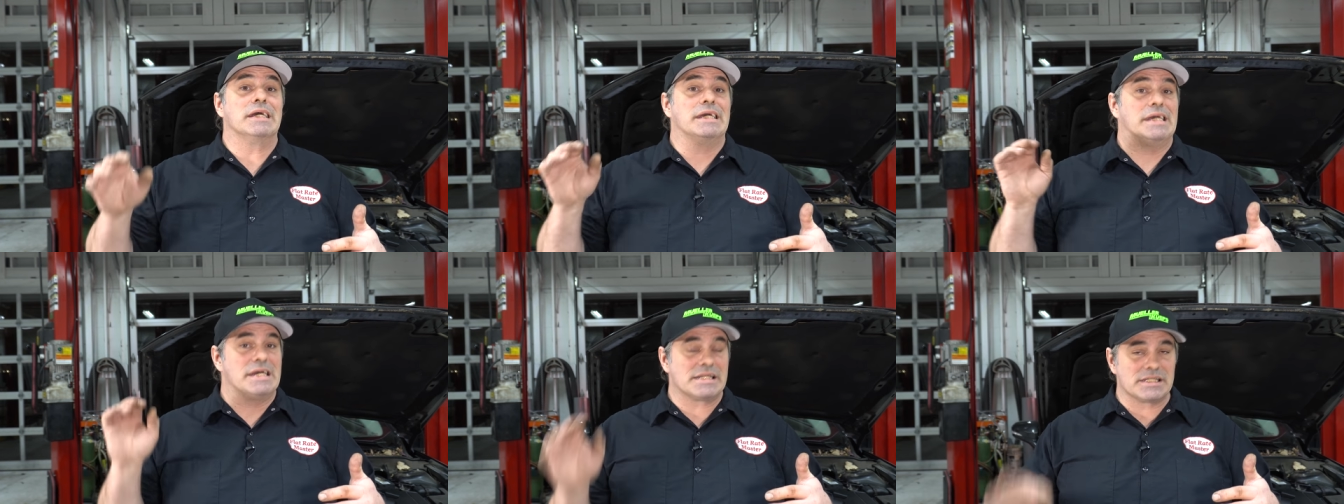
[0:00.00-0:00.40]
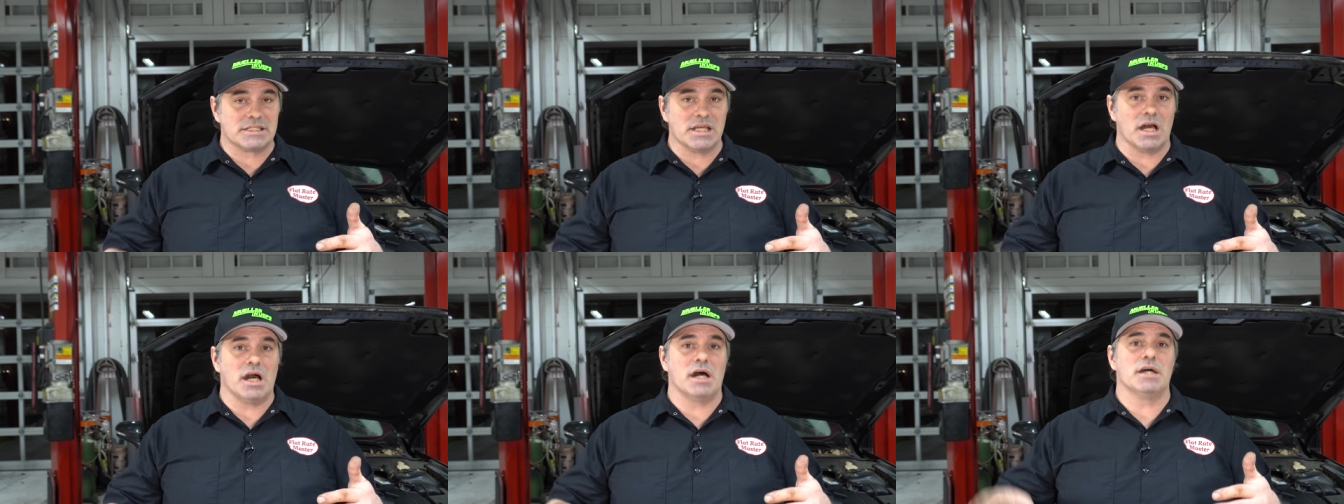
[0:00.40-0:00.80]
it
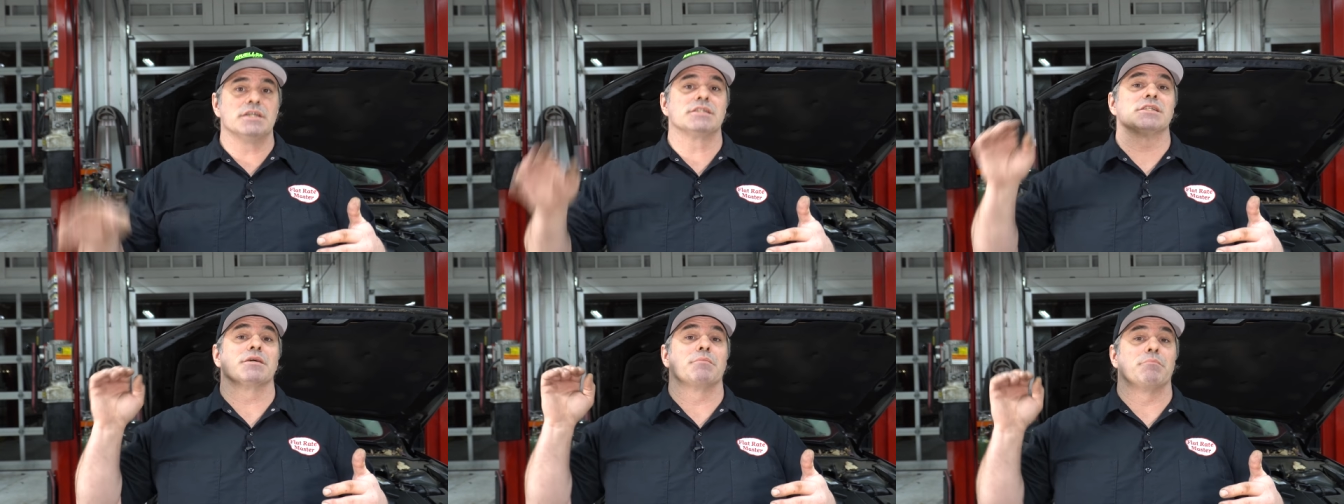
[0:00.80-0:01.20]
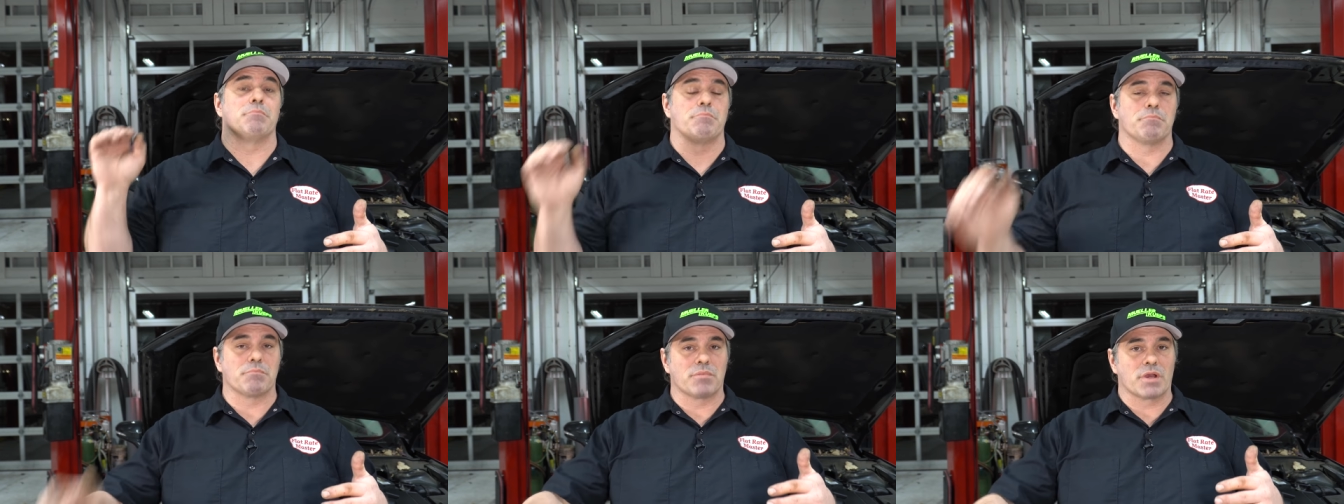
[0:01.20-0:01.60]
does
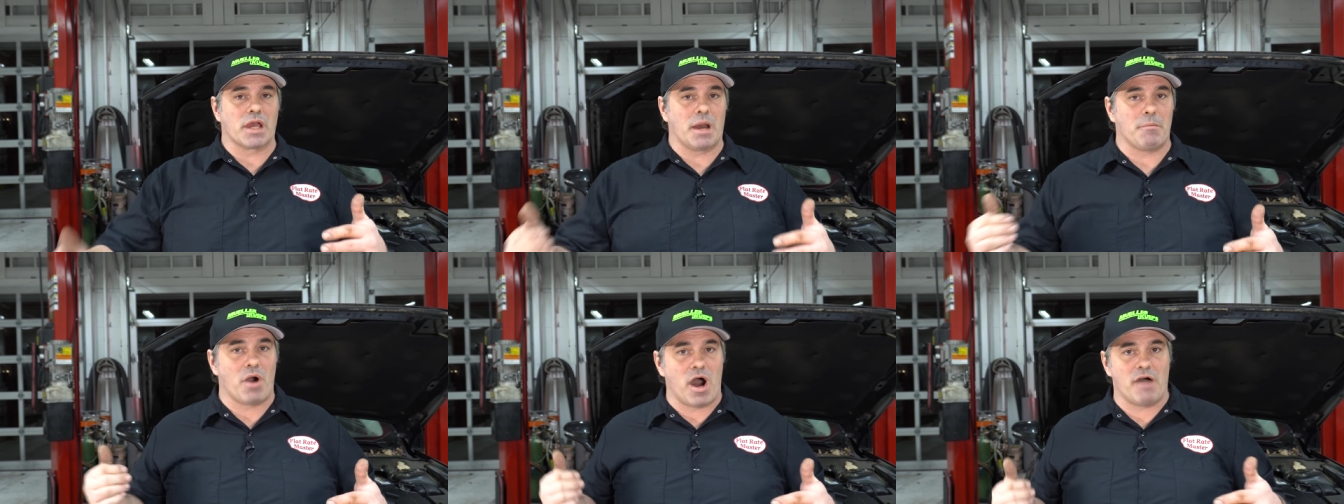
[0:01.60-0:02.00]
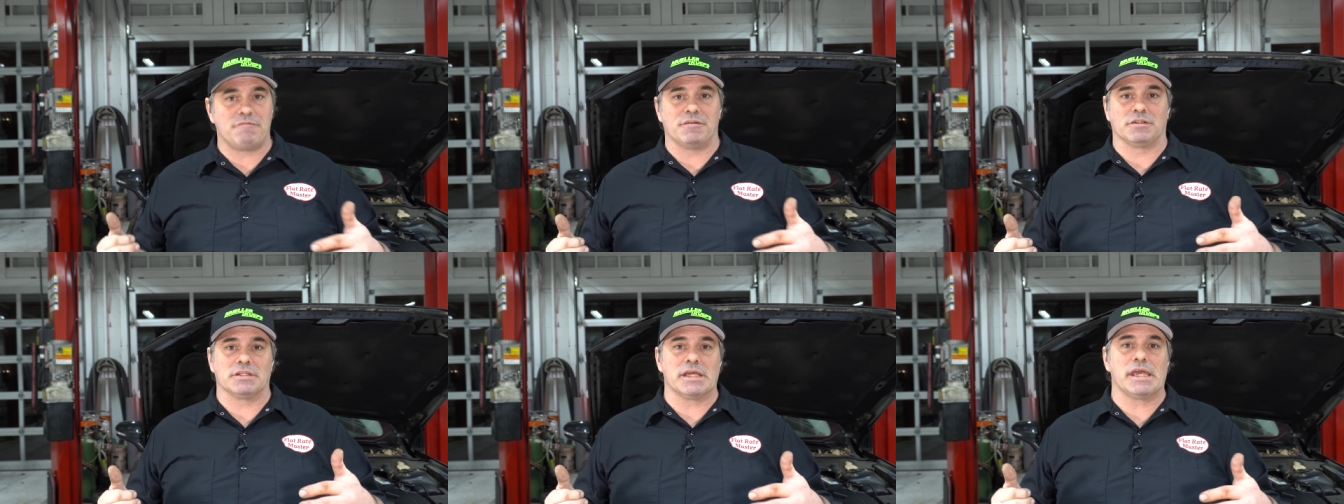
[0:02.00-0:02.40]
come
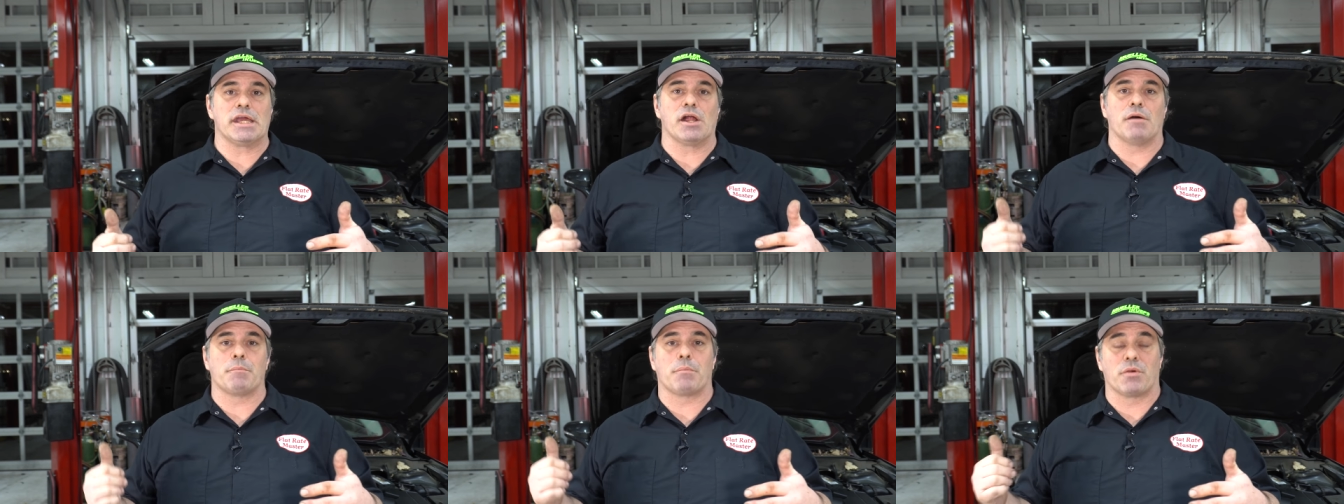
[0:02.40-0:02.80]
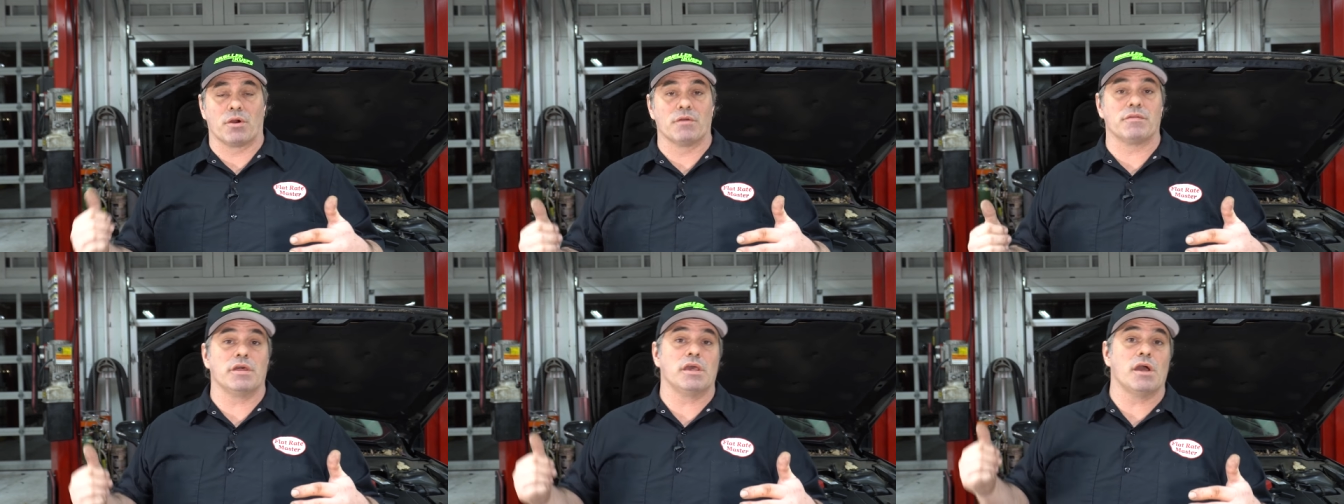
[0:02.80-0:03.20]
off a lean
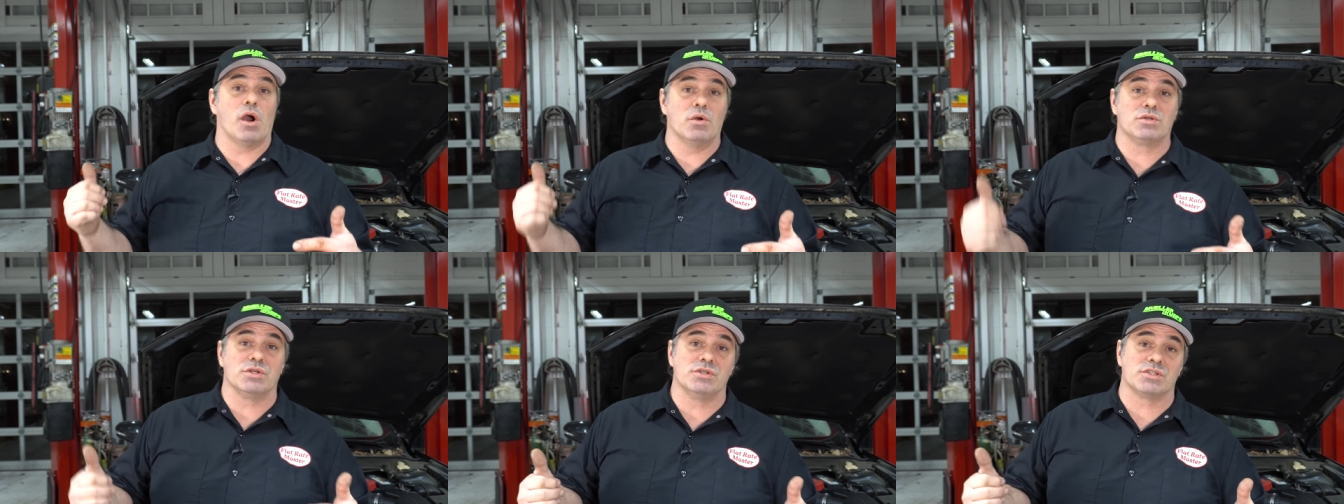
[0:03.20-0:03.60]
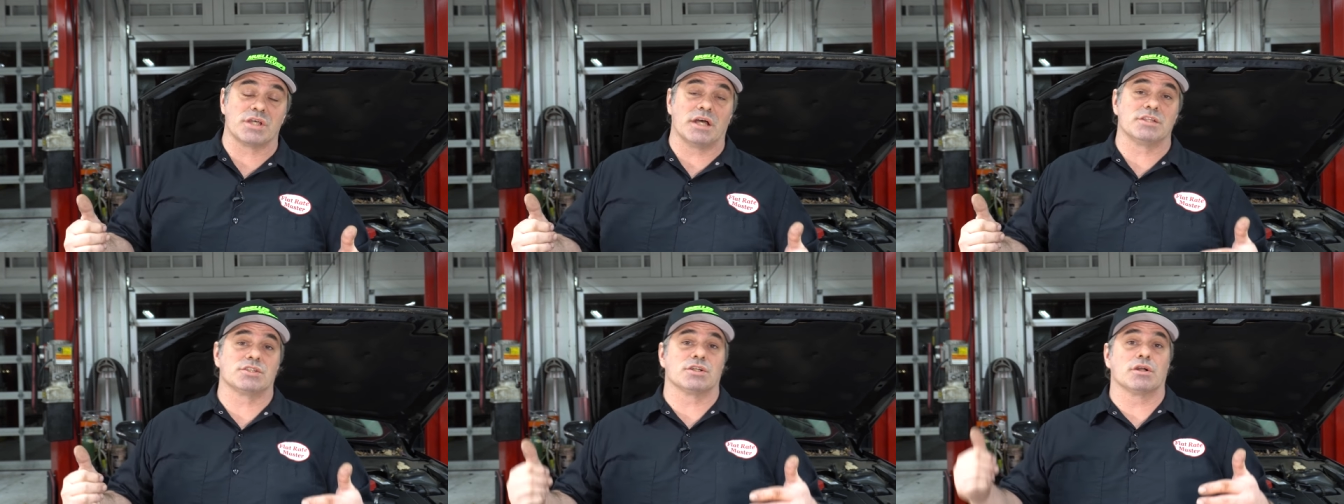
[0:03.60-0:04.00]
per the O2
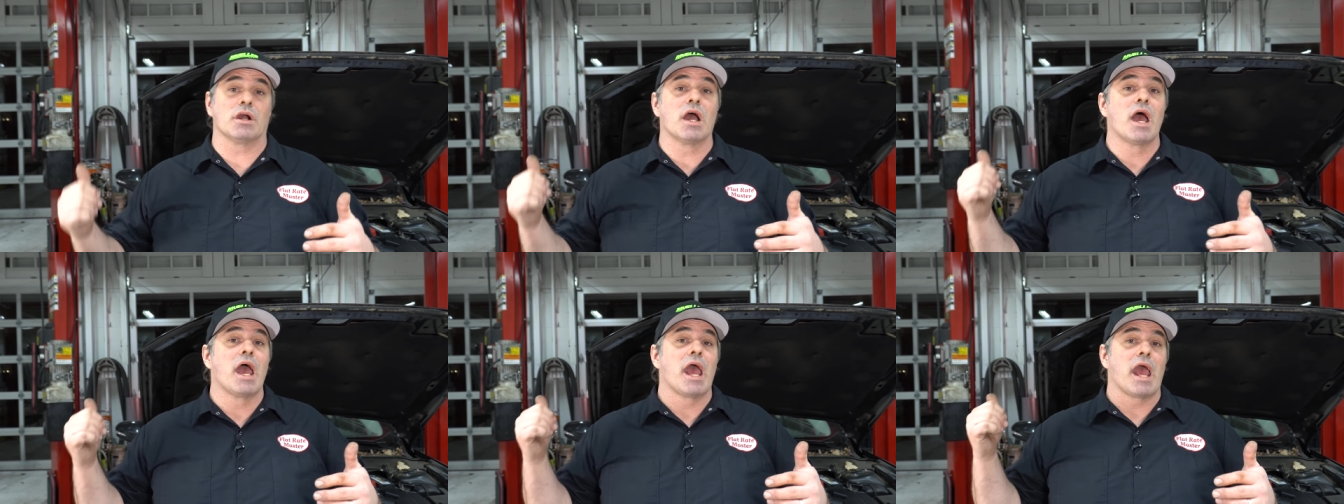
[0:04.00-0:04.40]
sensor